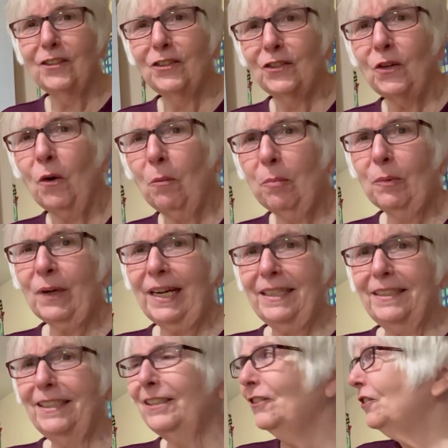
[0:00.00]
so
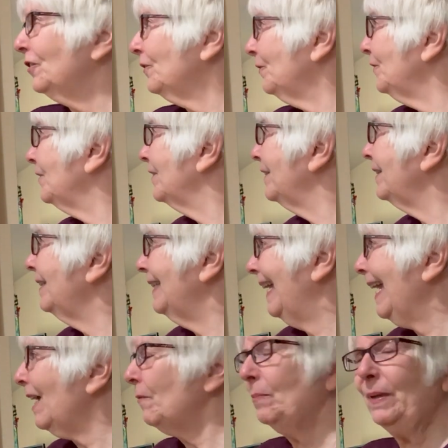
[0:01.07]
bright and cheerful and
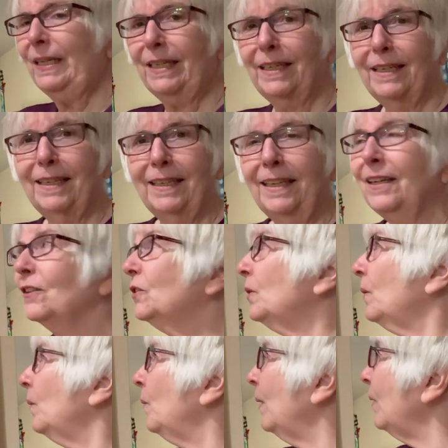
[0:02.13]
happy.
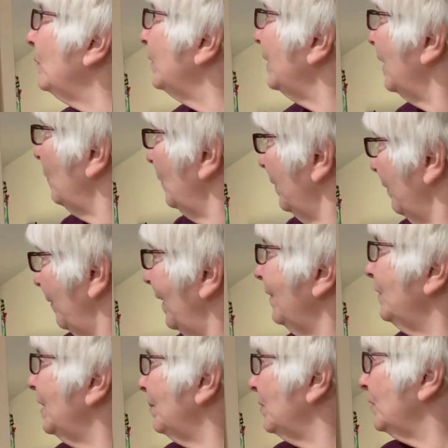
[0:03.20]
So we've got, what, 5
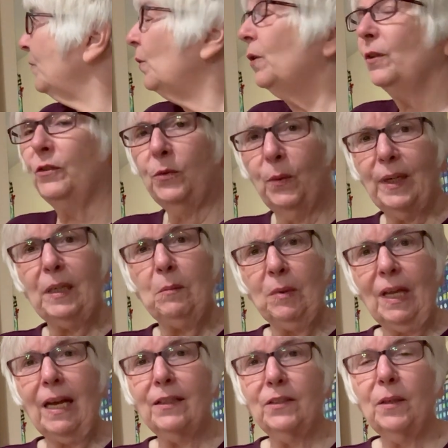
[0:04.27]
times 4, 20
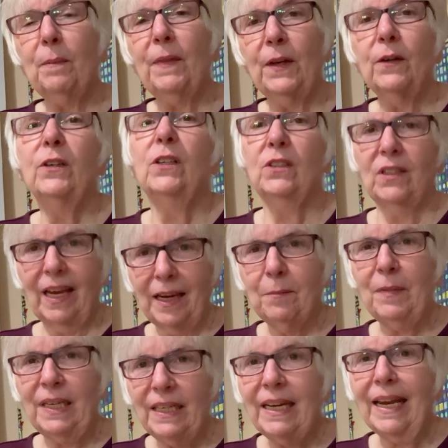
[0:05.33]
blocks up there because I
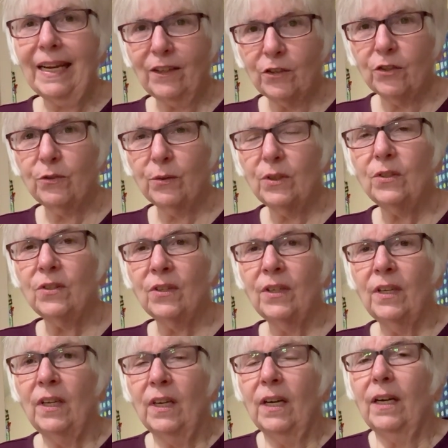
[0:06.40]
made extras.
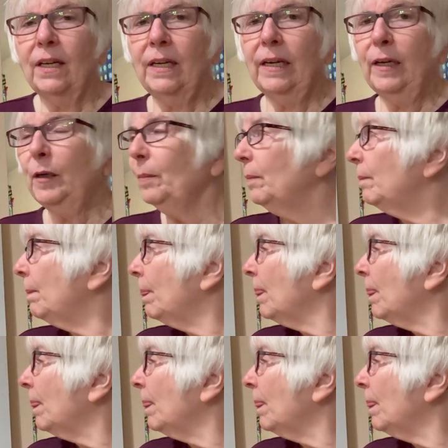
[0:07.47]
I'm